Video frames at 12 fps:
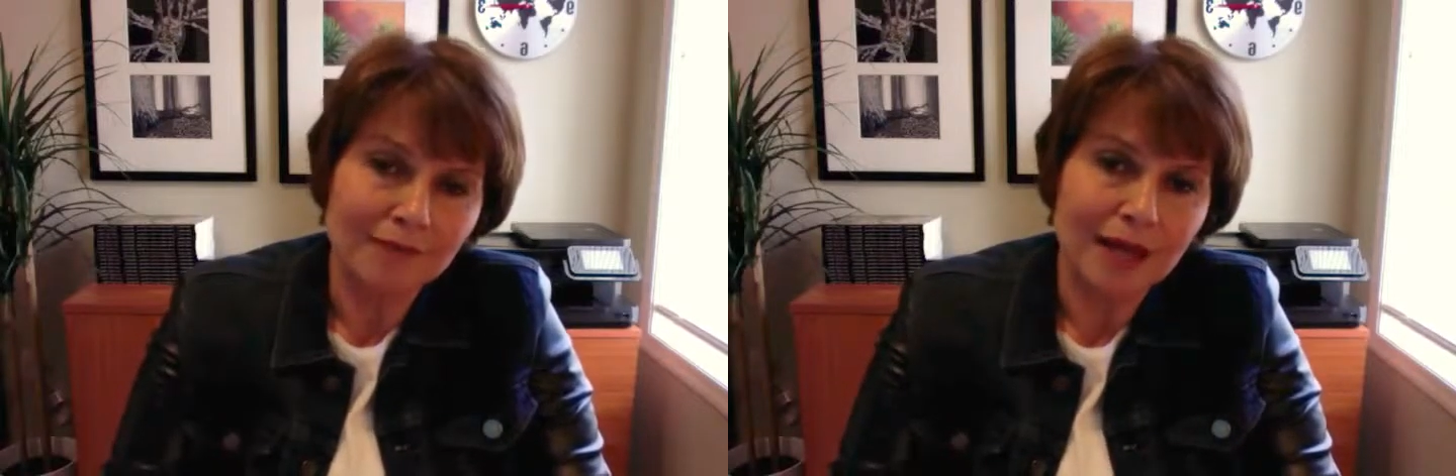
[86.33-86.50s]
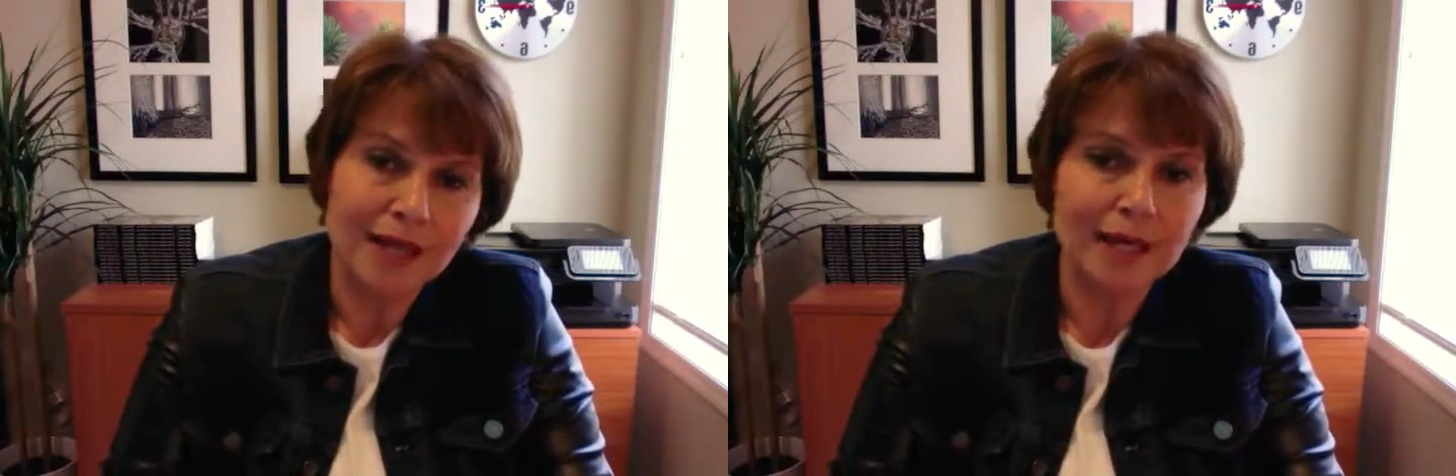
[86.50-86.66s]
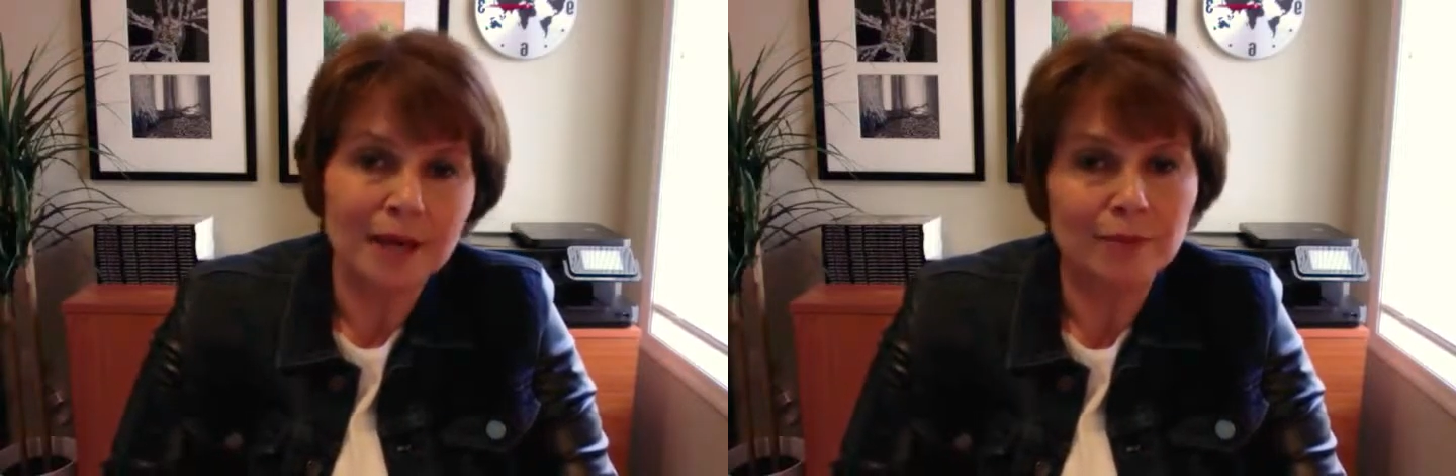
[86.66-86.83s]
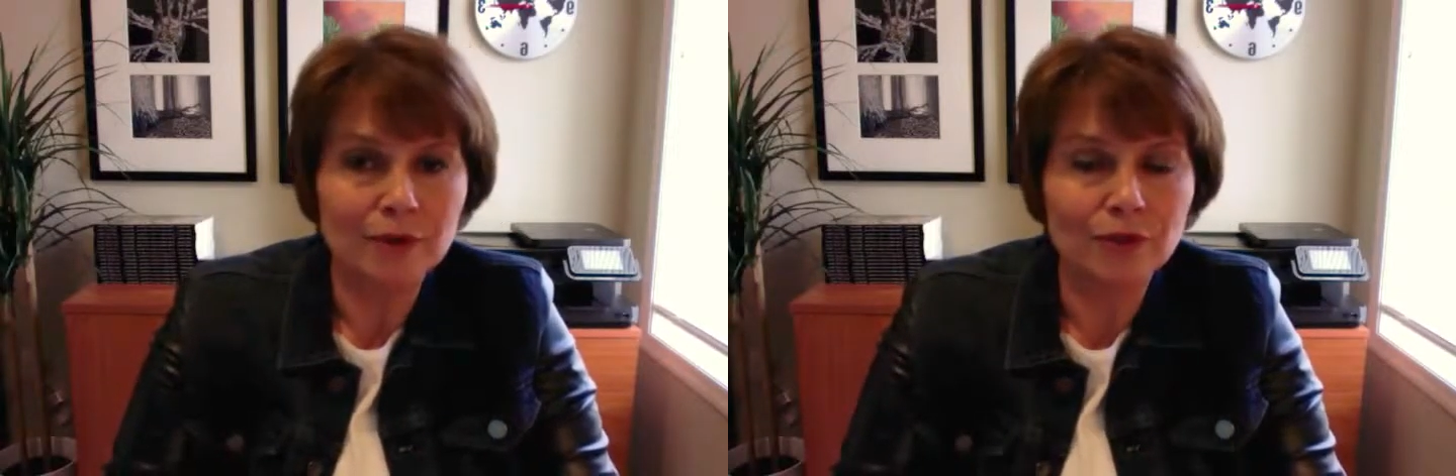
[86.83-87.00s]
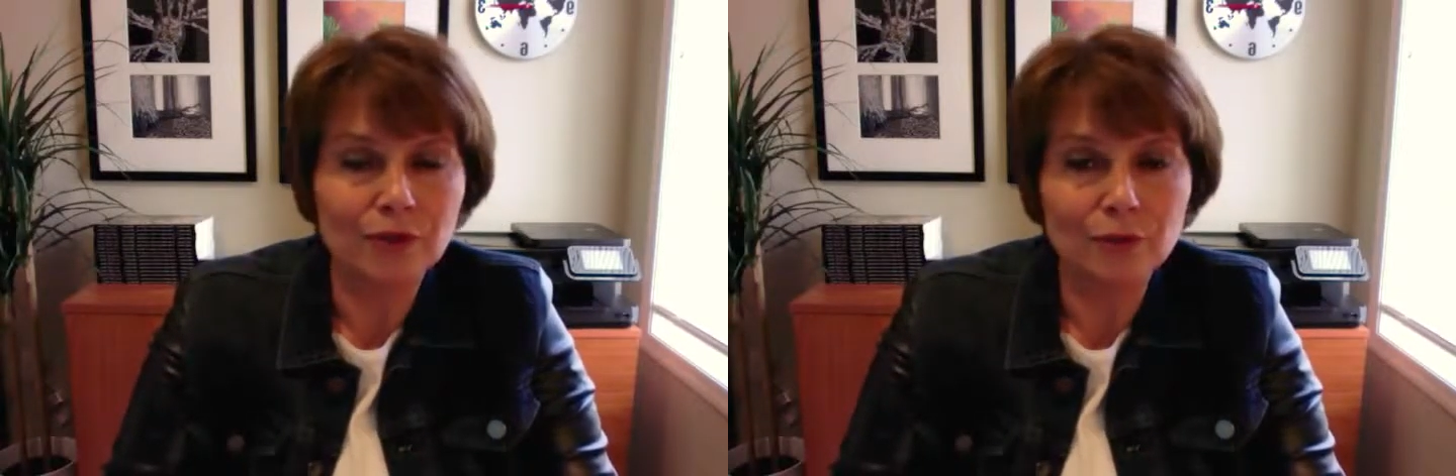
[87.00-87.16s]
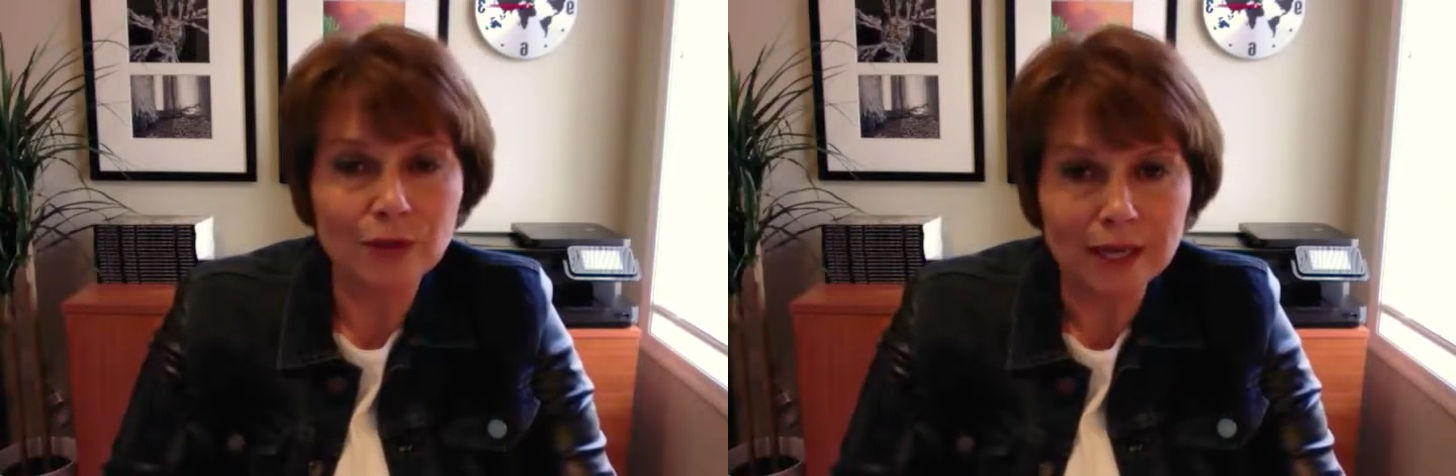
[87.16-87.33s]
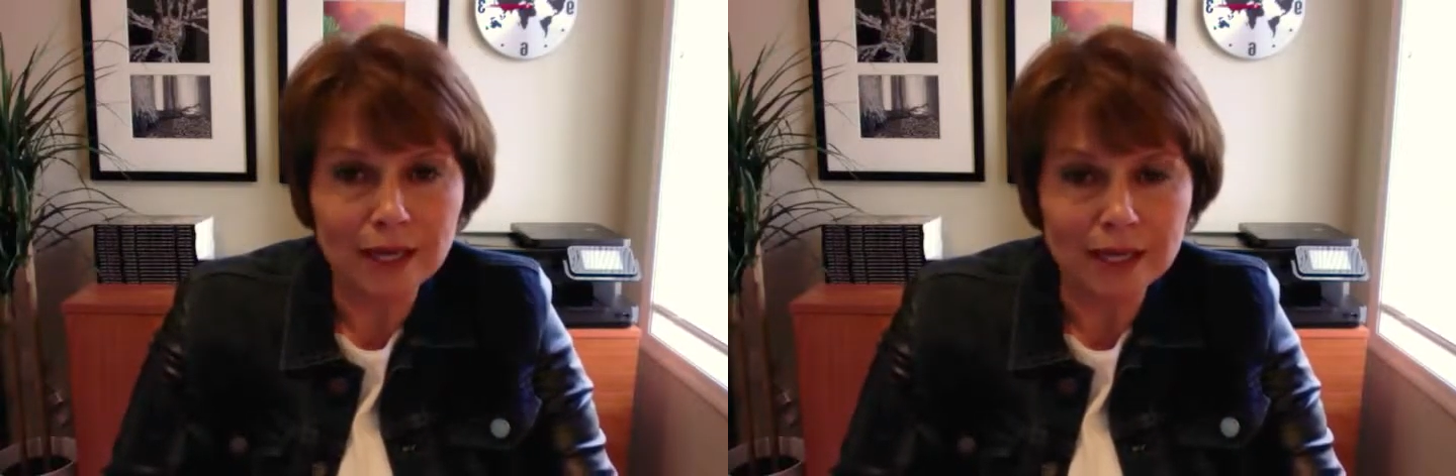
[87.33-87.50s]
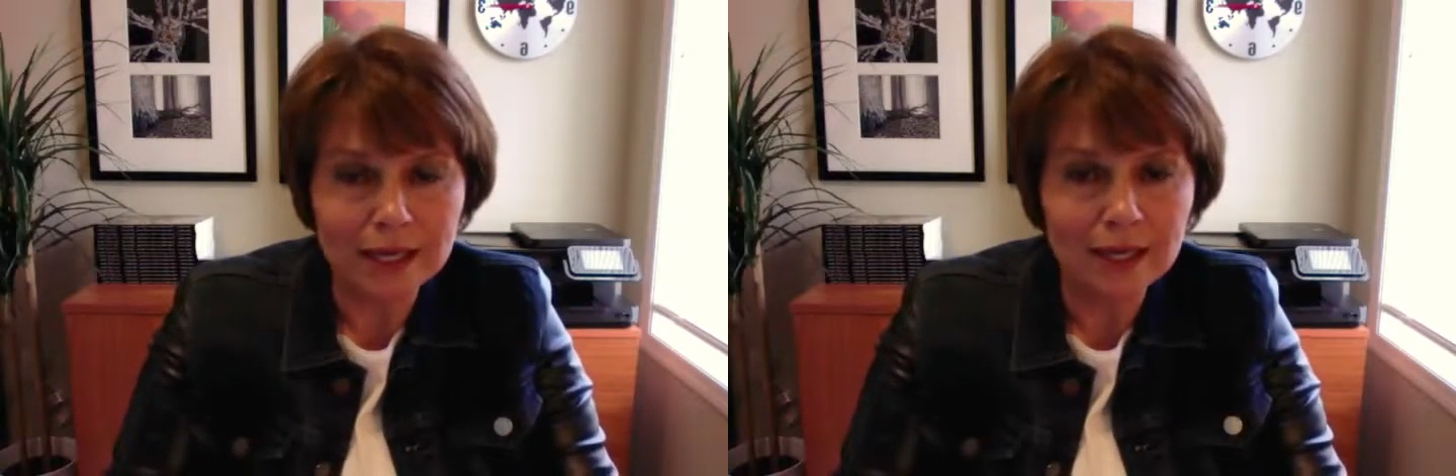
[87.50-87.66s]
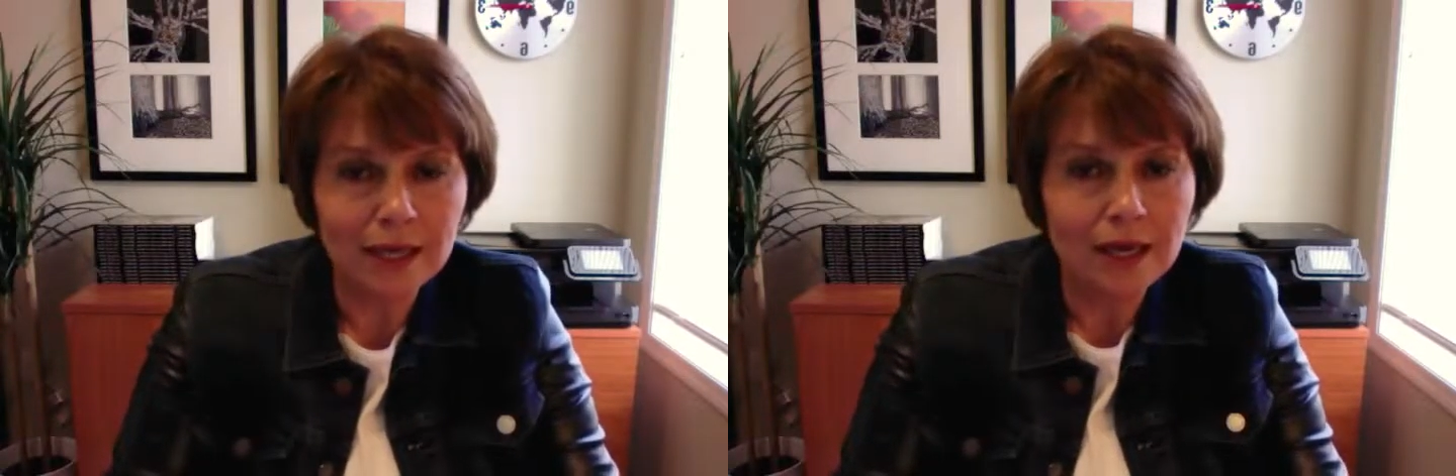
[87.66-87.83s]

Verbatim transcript: And number three,